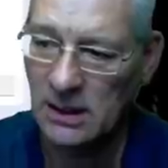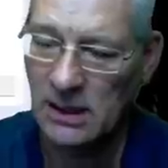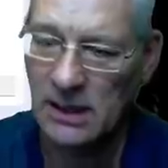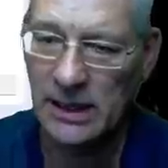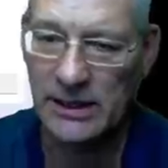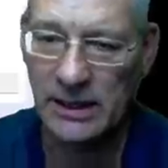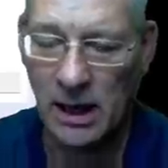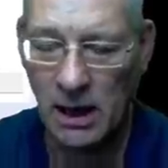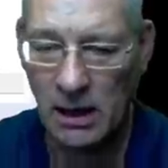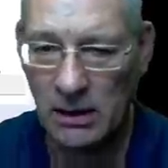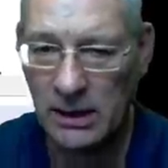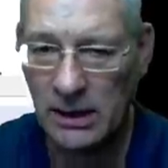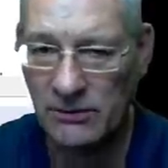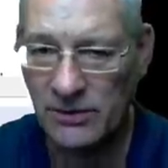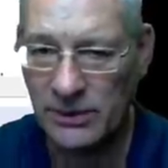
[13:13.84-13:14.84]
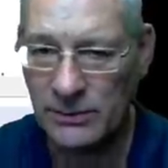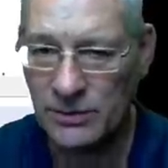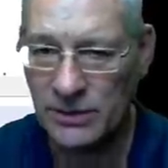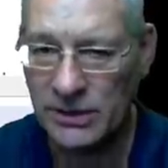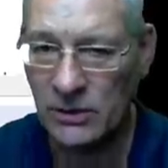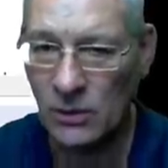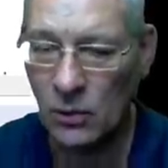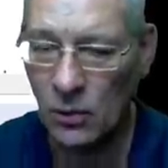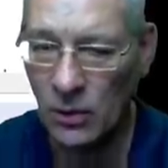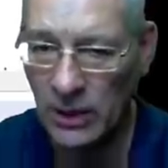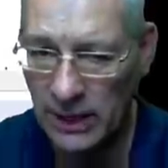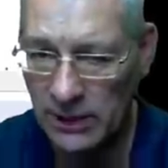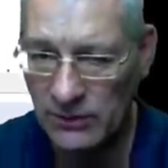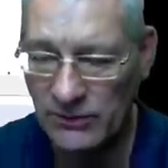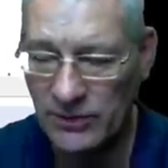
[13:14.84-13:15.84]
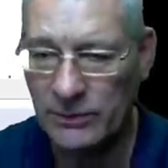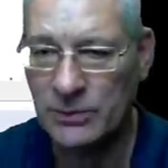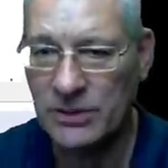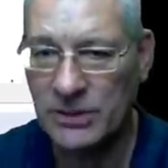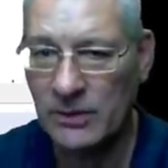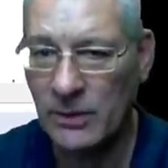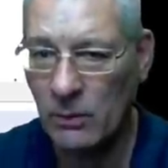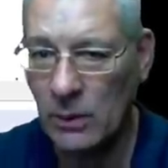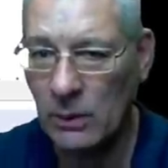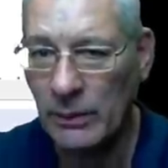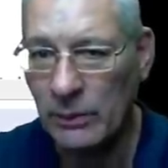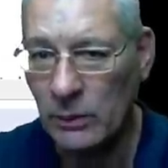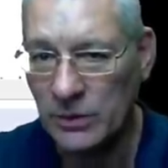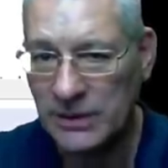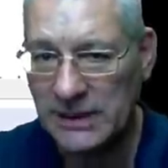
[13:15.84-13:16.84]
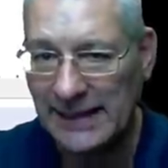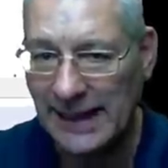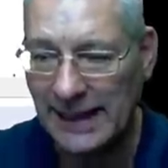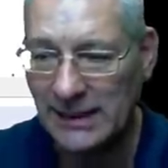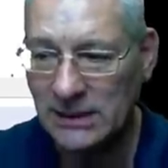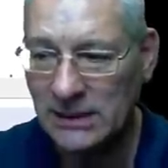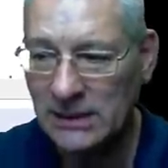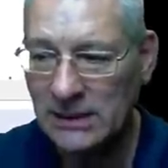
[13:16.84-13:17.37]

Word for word: at a higher frequency or lower frequency than the one we want to get.